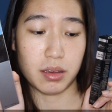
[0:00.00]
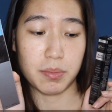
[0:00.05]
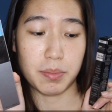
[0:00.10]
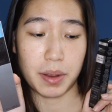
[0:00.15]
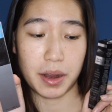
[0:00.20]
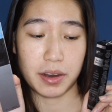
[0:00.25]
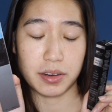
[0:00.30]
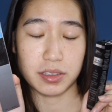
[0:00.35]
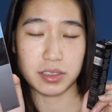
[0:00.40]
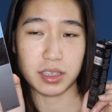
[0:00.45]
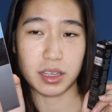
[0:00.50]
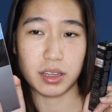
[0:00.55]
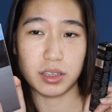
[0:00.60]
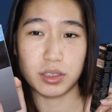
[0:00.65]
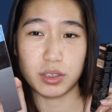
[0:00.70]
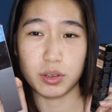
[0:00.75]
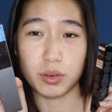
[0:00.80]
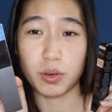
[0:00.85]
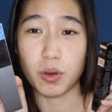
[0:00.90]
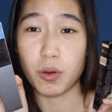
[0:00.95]
comparison
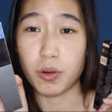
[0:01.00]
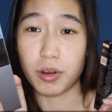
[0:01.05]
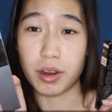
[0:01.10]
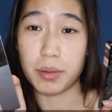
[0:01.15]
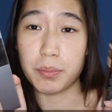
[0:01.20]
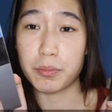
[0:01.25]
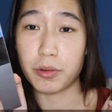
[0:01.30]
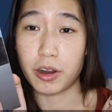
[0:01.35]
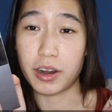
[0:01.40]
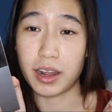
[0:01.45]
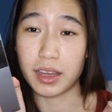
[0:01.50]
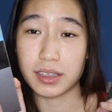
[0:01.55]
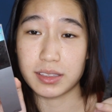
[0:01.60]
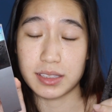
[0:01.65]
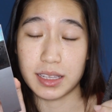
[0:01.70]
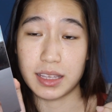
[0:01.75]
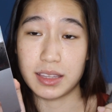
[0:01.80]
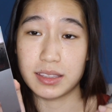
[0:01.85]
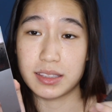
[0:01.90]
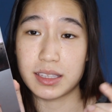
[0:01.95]
to Korean products,
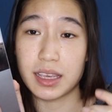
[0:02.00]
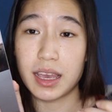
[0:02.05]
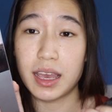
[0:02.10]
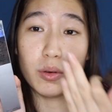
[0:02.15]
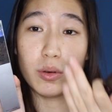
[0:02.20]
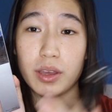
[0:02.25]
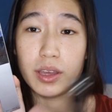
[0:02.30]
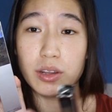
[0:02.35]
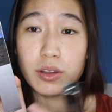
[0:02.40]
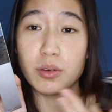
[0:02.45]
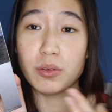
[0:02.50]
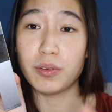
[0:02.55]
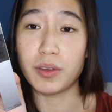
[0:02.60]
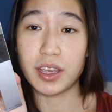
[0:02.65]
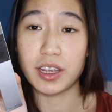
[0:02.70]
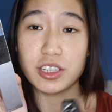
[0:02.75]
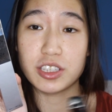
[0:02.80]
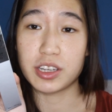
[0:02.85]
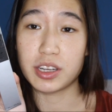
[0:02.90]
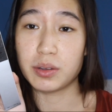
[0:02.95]
since the whole
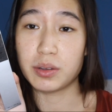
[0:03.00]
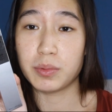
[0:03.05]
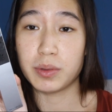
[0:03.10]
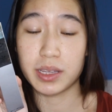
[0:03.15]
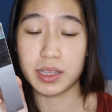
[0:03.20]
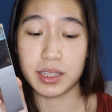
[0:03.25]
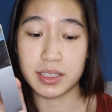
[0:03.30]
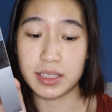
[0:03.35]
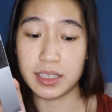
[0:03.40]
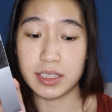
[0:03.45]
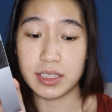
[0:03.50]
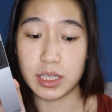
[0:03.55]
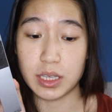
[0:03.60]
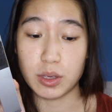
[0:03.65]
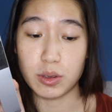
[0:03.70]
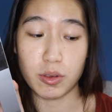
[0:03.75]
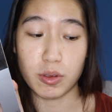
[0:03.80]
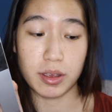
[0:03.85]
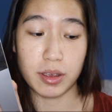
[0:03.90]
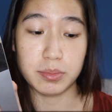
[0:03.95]
innovation with CC
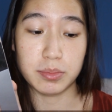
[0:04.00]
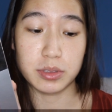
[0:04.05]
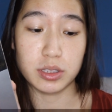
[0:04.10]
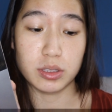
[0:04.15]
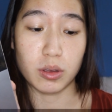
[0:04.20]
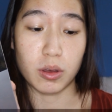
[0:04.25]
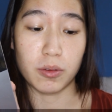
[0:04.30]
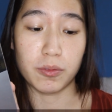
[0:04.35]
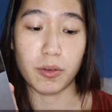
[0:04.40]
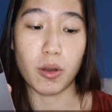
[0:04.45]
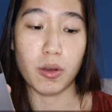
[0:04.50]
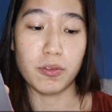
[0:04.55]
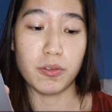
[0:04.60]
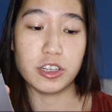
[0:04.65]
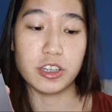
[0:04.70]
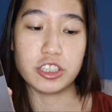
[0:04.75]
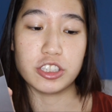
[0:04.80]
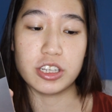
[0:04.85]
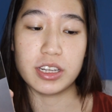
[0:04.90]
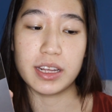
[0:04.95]
cream sort of
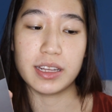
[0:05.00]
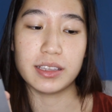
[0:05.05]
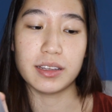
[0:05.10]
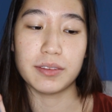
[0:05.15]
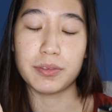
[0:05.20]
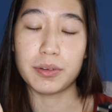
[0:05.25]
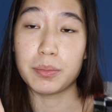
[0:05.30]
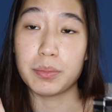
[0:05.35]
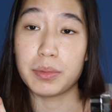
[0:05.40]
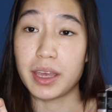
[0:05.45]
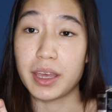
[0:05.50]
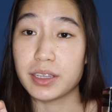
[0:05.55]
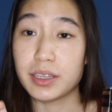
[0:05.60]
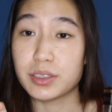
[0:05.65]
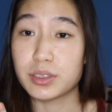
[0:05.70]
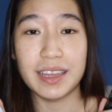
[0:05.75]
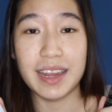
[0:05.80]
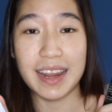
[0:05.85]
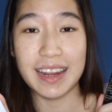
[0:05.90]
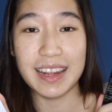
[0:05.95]
originated from this.
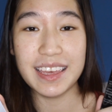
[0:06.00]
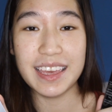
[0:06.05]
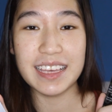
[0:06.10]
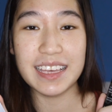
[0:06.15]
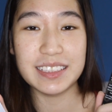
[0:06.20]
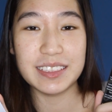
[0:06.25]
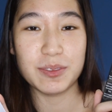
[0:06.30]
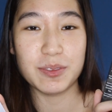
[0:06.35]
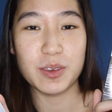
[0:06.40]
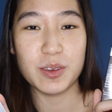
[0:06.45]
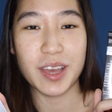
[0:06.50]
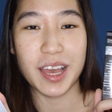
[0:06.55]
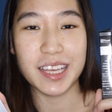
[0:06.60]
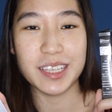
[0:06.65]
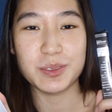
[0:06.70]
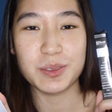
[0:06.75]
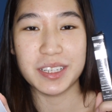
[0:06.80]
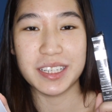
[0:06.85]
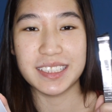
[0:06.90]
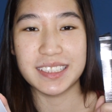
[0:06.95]
In any case, if you
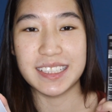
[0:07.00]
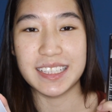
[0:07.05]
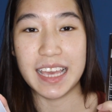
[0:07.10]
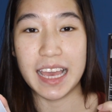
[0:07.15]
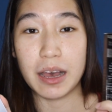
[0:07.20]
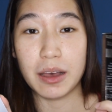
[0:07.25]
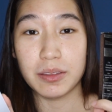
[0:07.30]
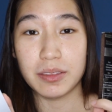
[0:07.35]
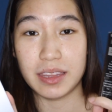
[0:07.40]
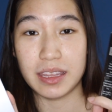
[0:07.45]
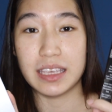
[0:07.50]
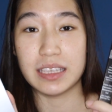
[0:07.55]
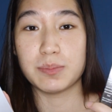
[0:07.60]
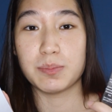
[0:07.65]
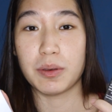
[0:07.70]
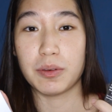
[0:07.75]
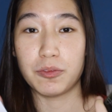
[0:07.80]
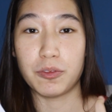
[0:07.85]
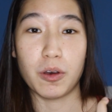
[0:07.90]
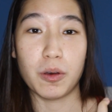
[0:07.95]
guys want to see how these
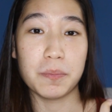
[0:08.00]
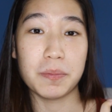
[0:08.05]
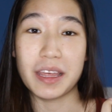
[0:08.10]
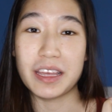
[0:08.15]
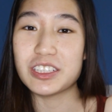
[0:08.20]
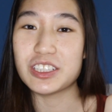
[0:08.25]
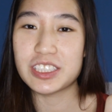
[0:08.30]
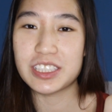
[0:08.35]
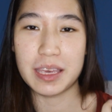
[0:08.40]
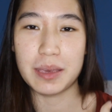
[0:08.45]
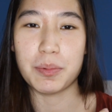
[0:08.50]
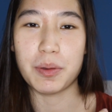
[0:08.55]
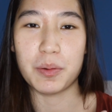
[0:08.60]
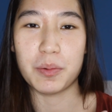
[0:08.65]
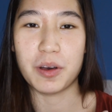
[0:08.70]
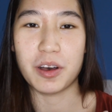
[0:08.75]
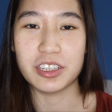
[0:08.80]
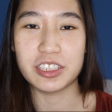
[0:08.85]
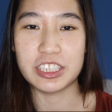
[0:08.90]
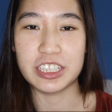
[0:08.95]
perform, then just keep on
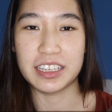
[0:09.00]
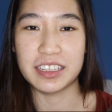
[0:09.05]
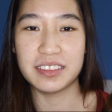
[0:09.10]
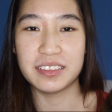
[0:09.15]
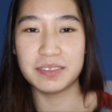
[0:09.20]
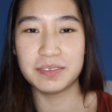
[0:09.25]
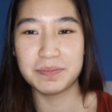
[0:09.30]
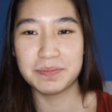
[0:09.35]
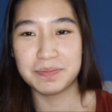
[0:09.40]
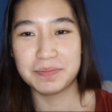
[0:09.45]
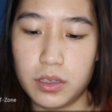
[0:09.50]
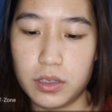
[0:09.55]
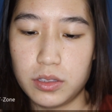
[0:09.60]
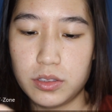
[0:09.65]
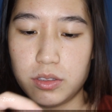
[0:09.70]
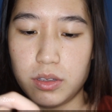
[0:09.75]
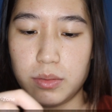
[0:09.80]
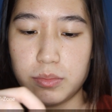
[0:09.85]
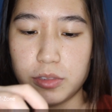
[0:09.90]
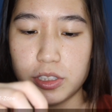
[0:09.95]
watching.
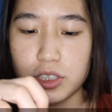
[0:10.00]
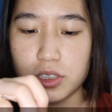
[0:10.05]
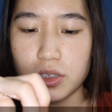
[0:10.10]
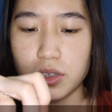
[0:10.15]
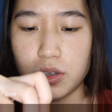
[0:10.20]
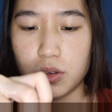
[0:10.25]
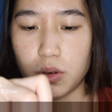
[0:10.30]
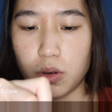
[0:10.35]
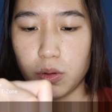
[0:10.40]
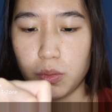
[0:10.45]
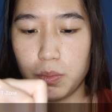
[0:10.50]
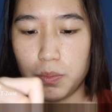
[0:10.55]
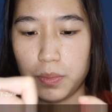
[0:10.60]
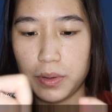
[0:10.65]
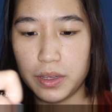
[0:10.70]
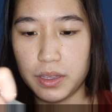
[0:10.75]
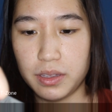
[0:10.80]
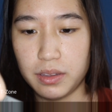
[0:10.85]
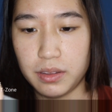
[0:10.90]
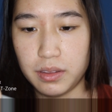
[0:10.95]
So I'm just going to
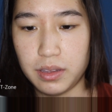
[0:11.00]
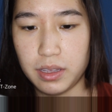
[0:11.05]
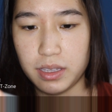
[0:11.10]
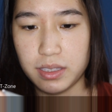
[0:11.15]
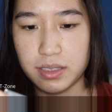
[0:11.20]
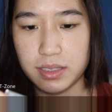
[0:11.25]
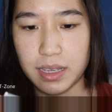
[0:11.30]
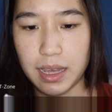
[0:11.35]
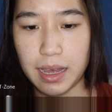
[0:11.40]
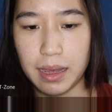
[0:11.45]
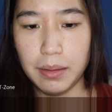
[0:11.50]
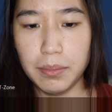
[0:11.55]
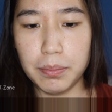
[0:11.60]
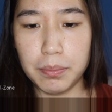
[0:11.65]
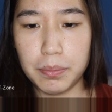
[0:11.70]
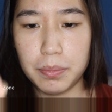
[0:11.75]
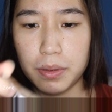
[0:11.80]
open this up.